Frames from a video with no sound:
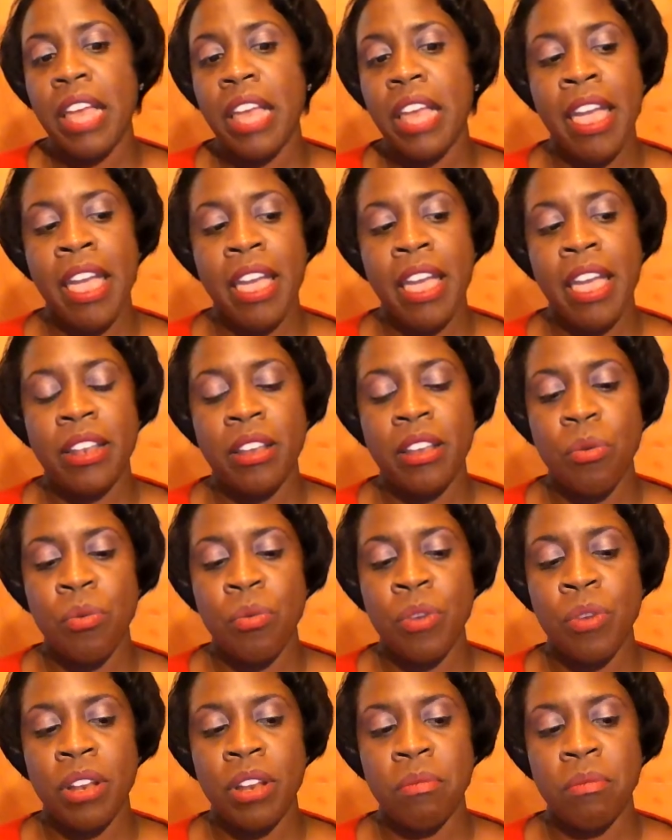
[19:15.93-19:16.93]
And
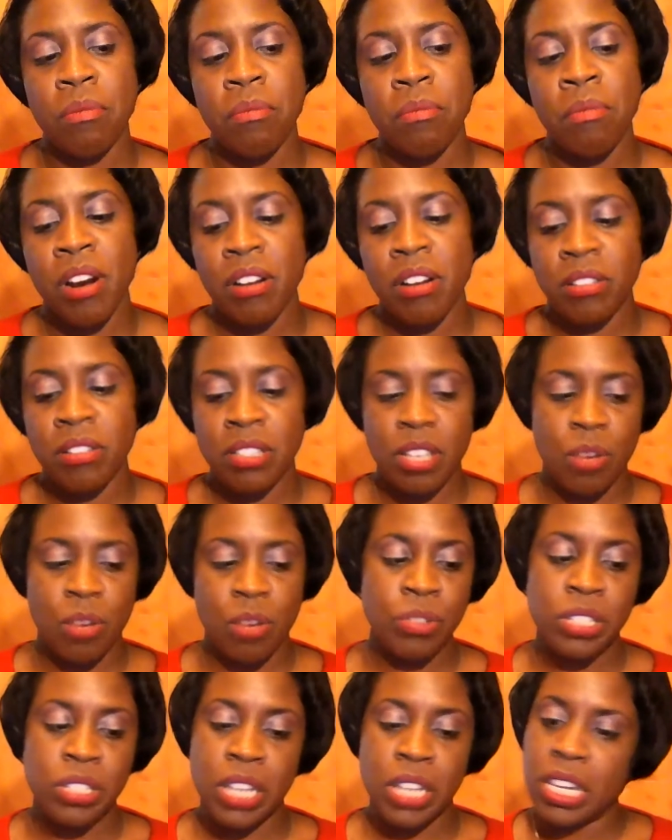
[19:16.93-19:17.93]
when Mario said,
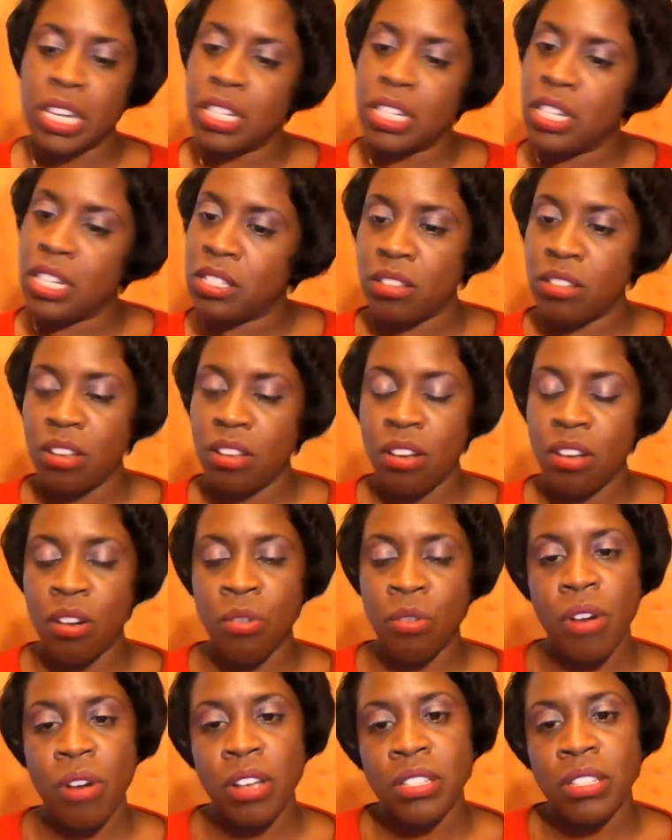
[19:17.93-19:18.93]
we're taking this
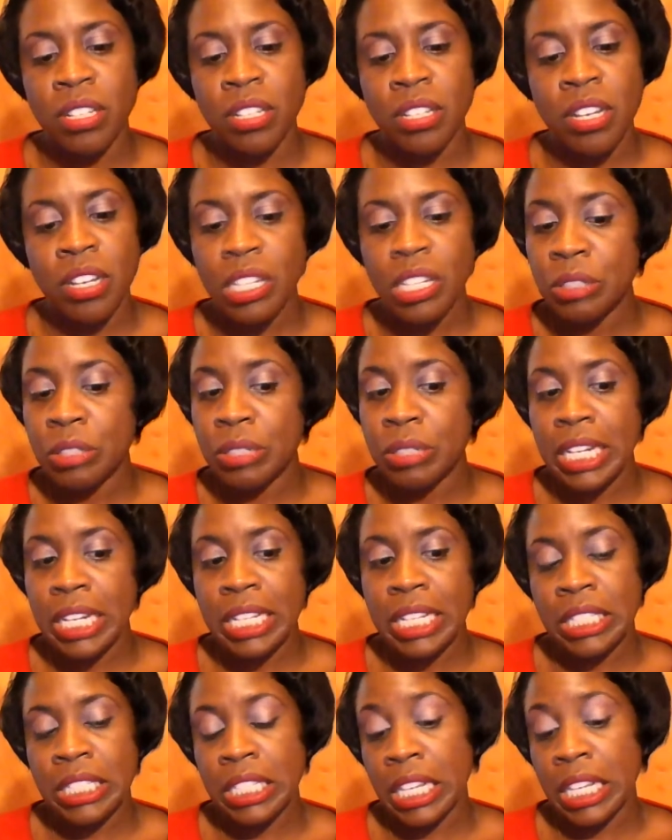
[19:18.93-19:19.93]
across the country, I
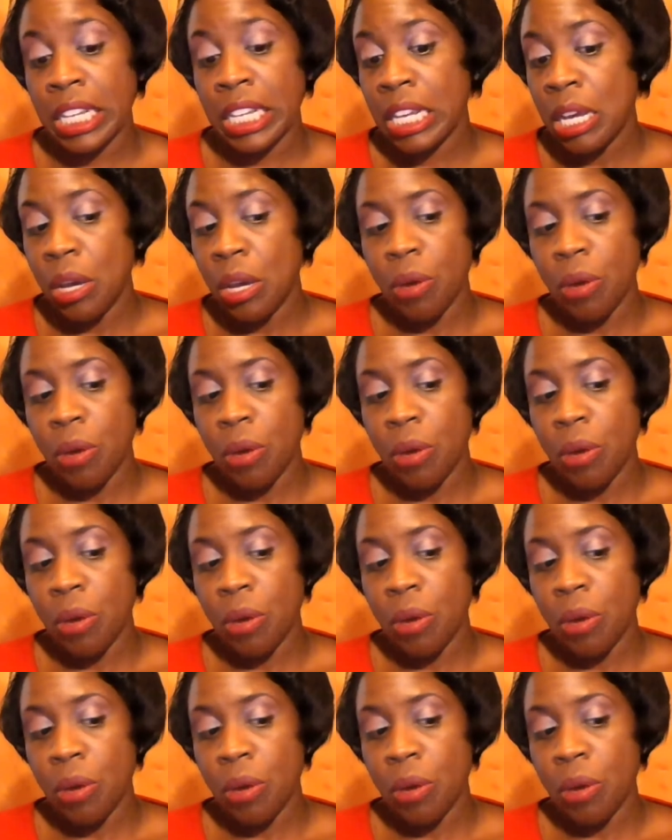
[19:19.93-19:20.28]
said,